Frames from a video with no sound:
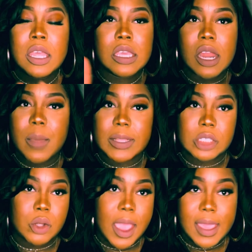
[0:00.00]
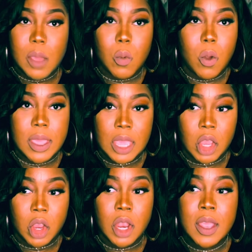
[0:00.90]
Y'all not about to drag him on
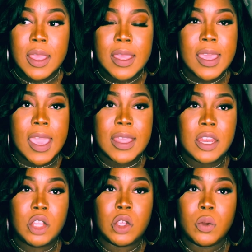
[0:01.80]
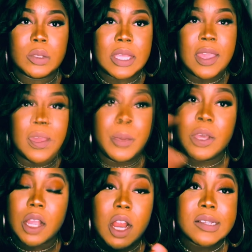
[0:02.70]
here and use him to
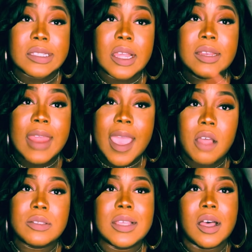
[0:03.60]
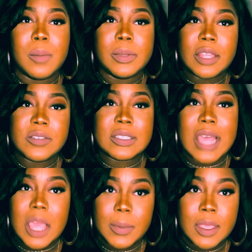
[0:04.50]
put her son down to uplift
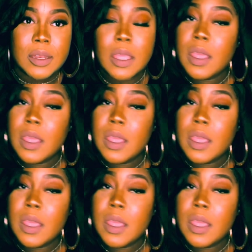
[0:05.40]
Simon.